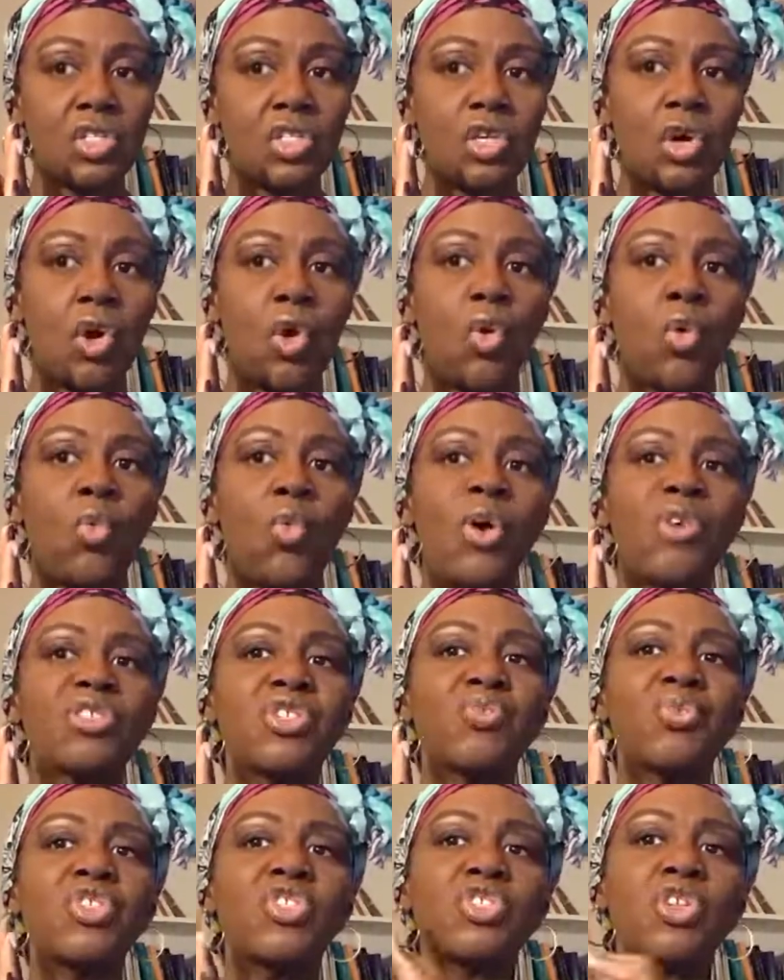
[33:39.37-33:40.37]
So
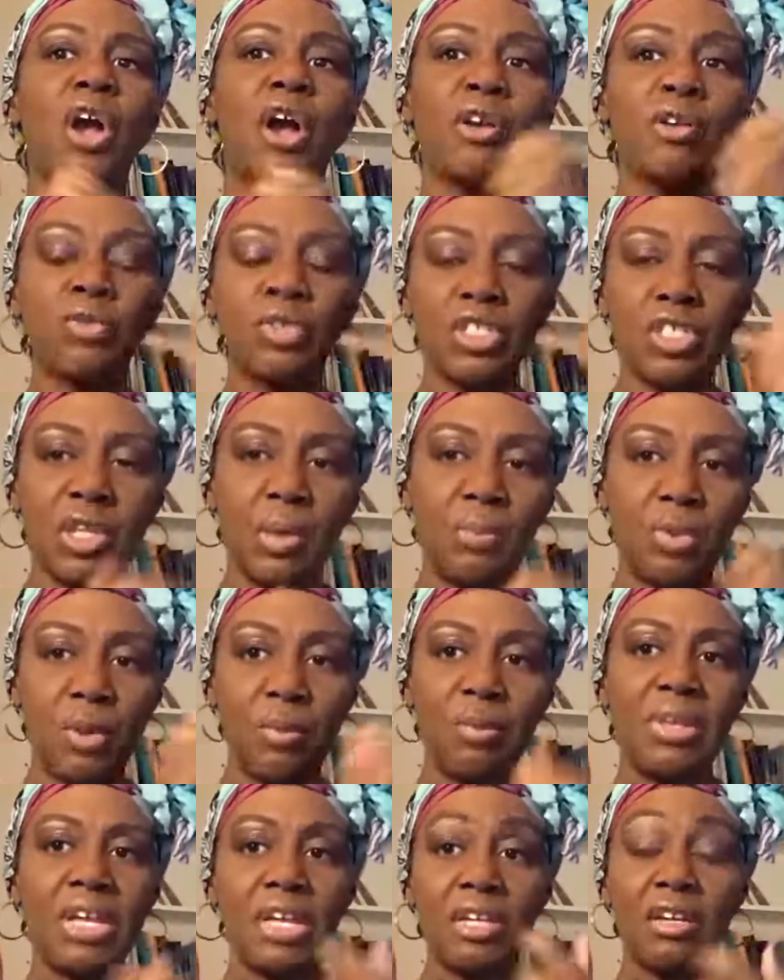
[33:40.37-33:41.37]
once we started
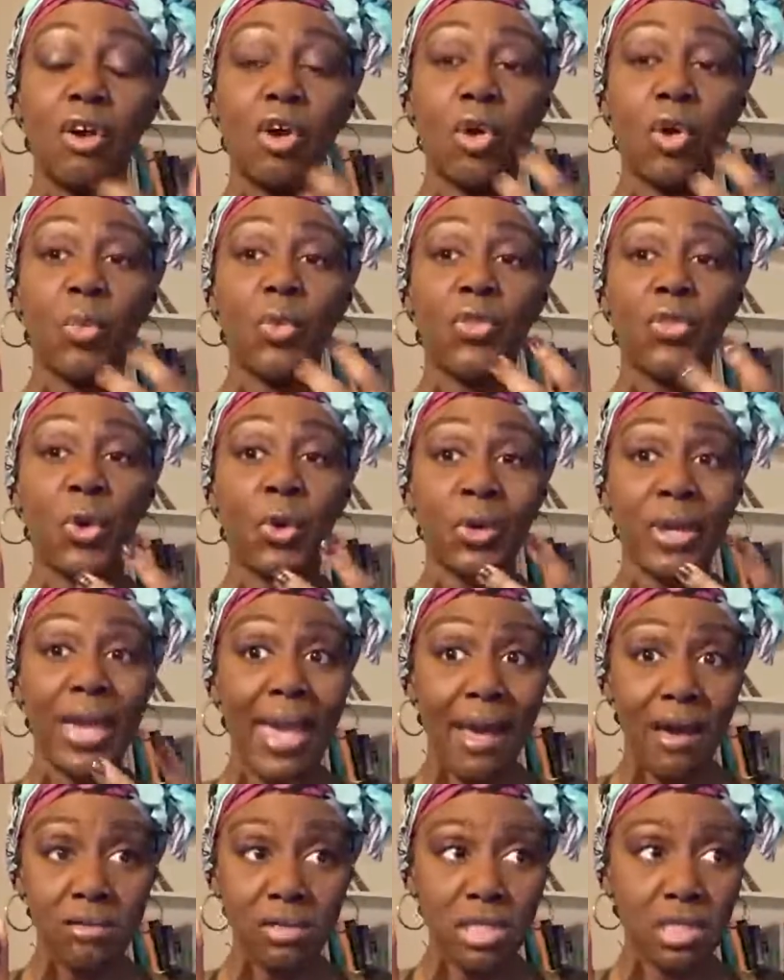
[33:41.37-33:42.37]
supplementing her with her
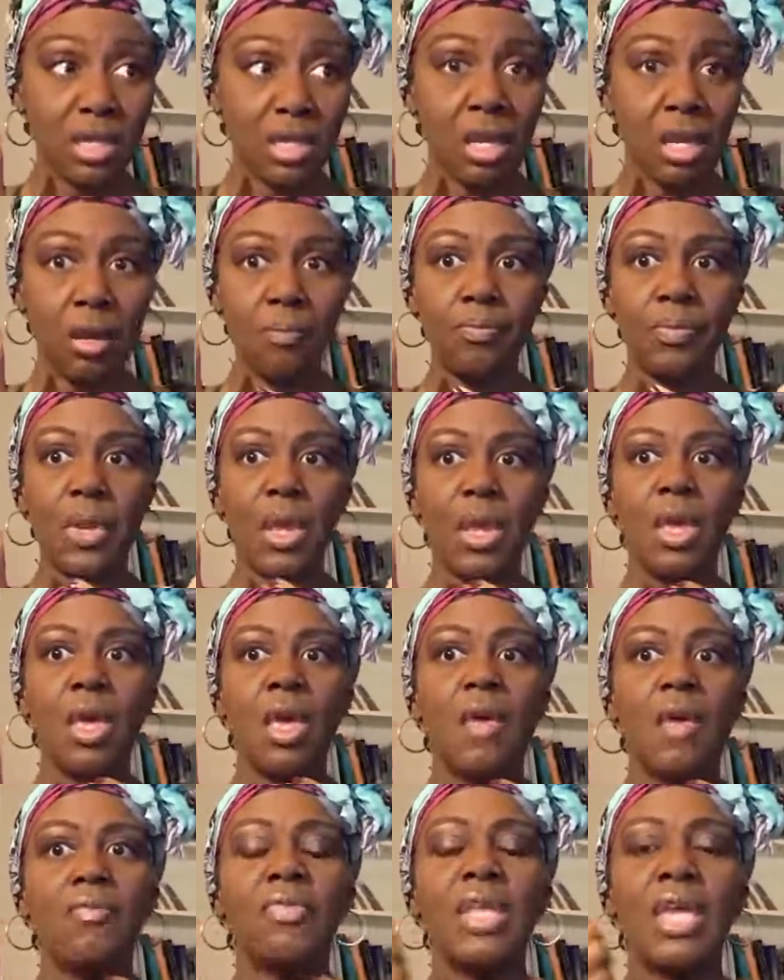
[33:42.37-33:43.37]
calcium,
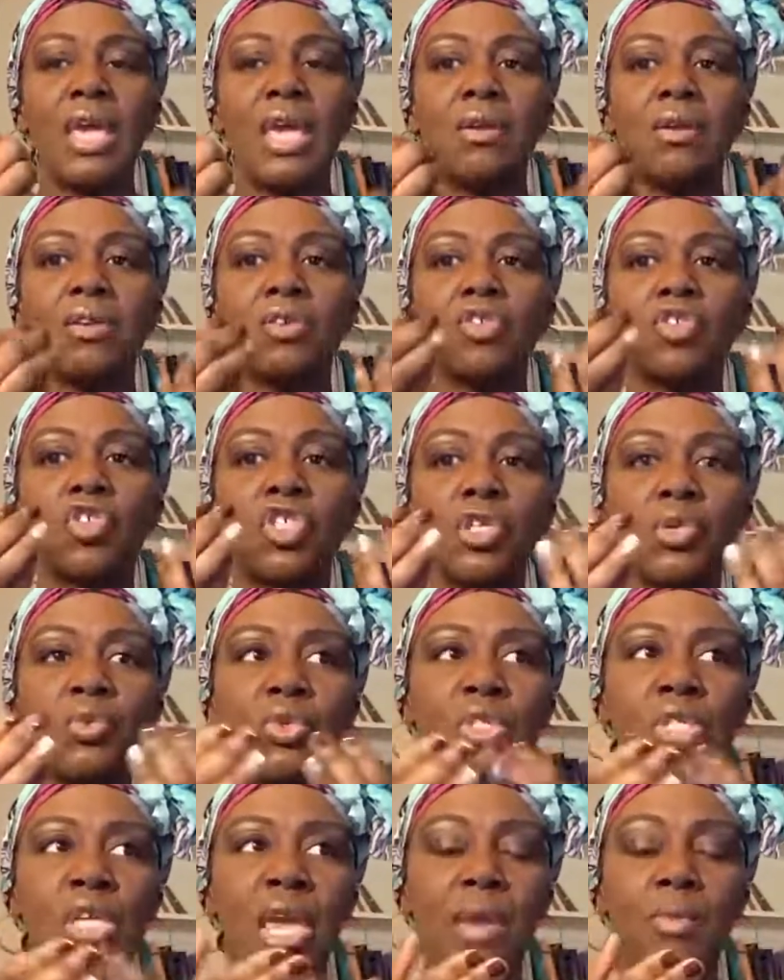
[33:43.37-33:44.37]
then she
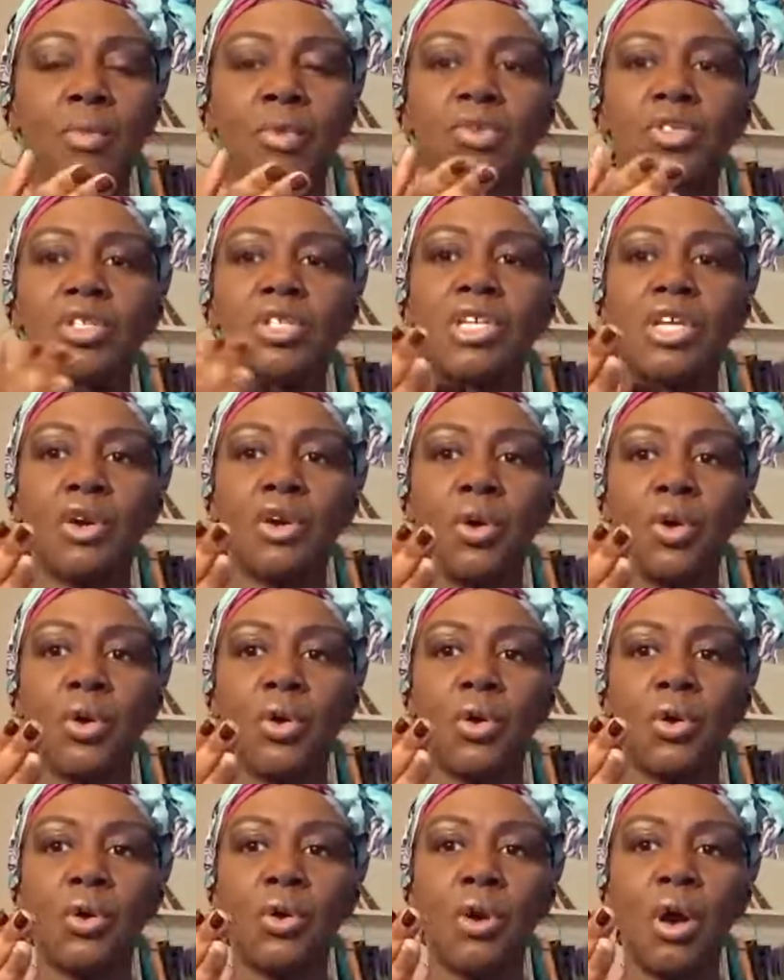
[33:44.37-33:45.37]
was able to get
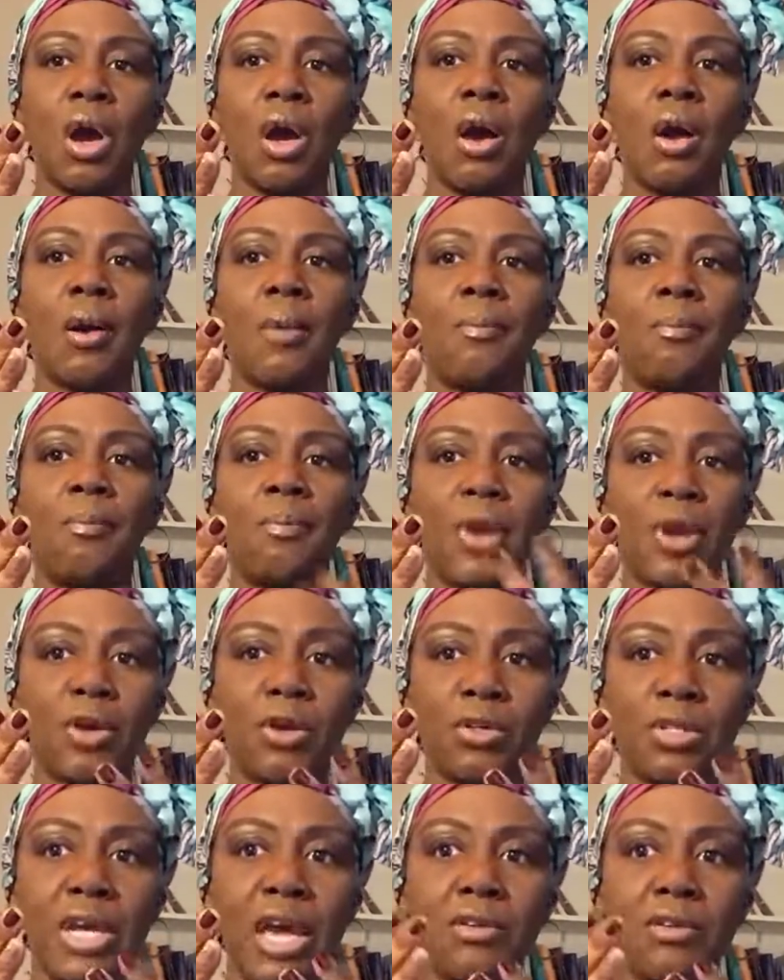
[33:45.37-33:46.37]
her
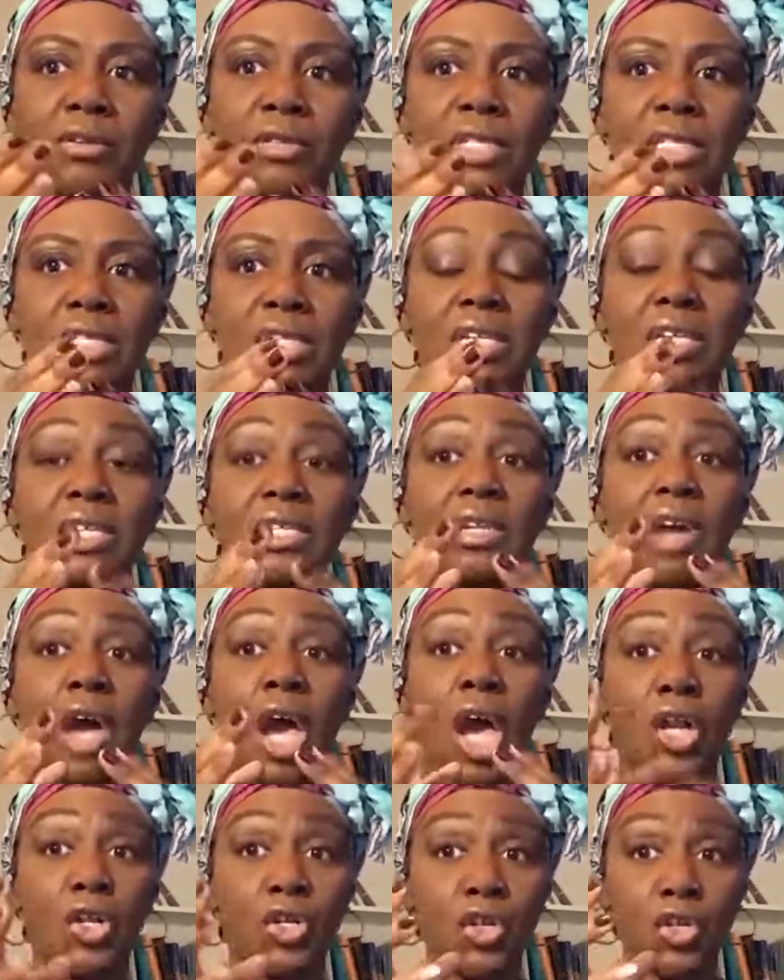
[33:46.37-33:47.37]
periodontal disease
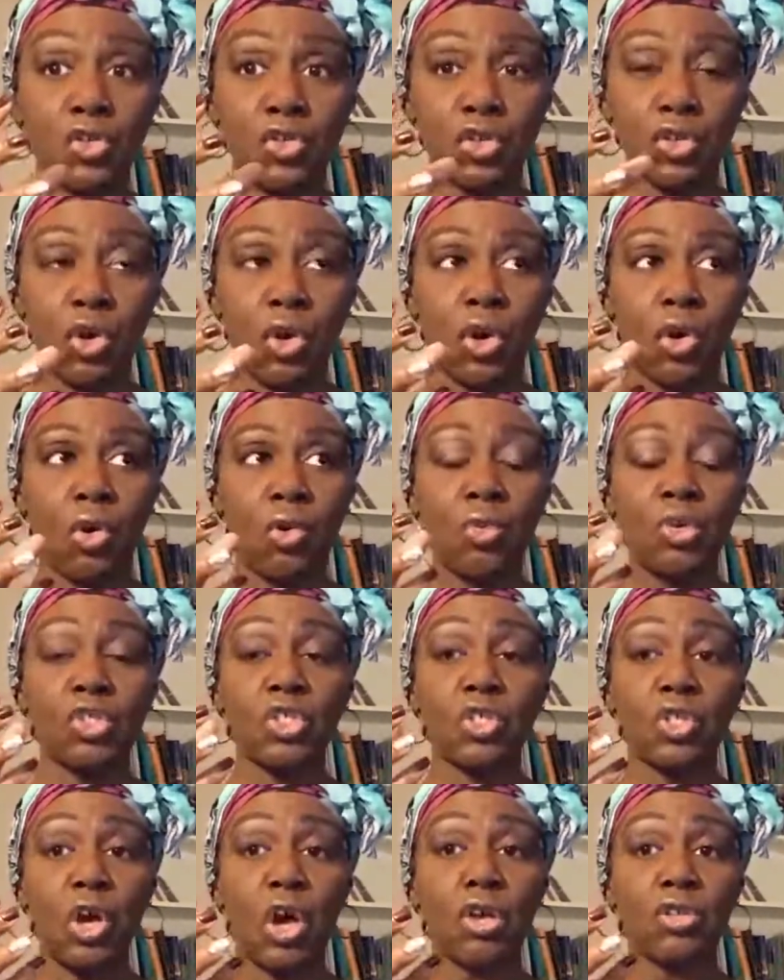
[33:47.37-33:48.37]
under control, which
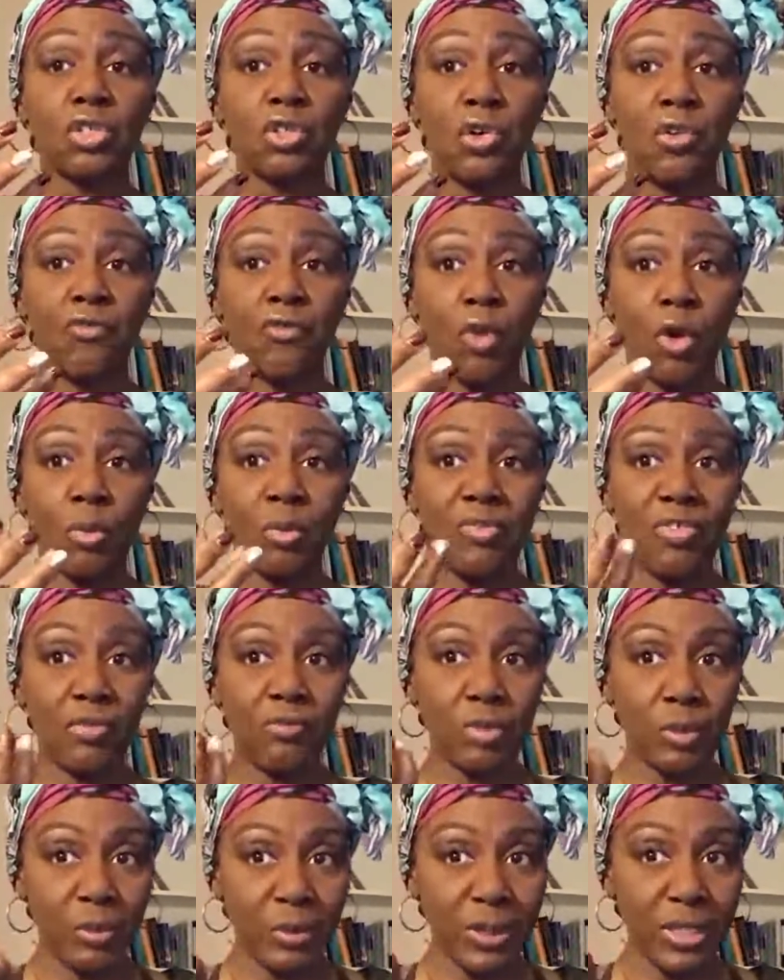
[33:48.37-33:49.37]
is also a form of
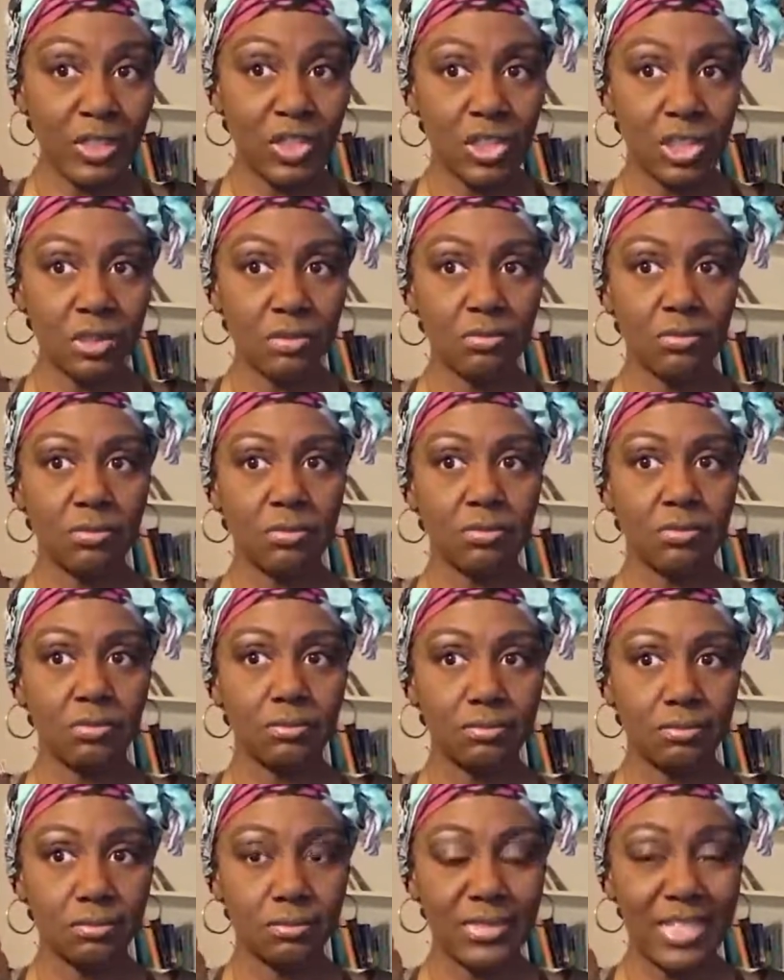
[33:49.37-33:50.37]
inflammation.
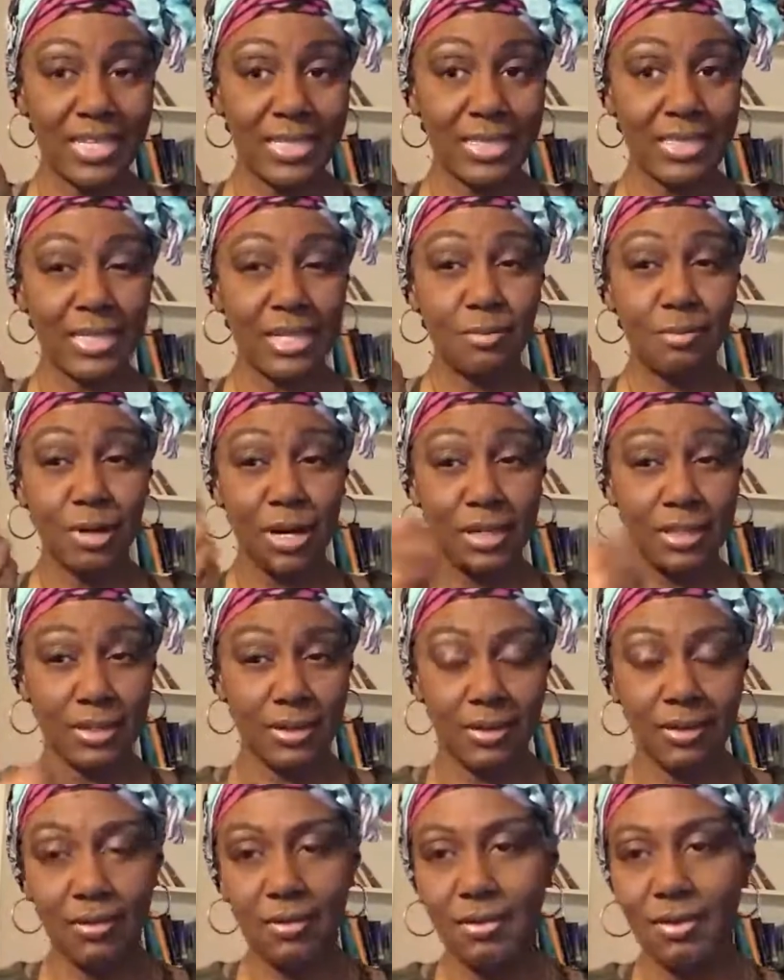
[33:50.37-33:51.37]
That's deep right
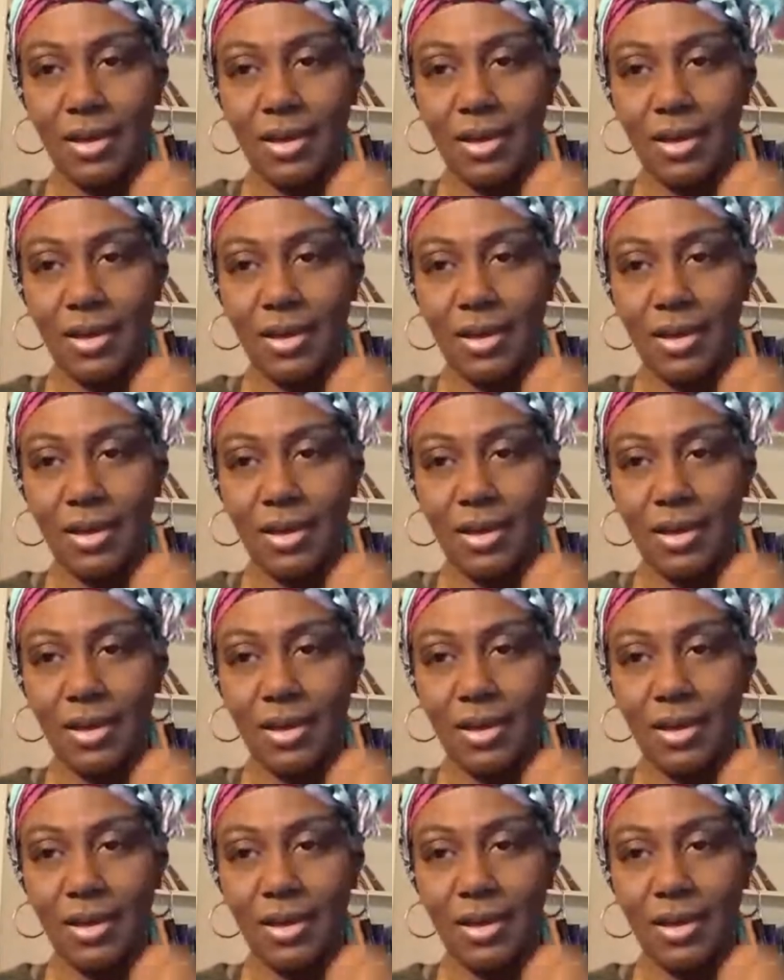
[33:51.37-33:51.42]
there.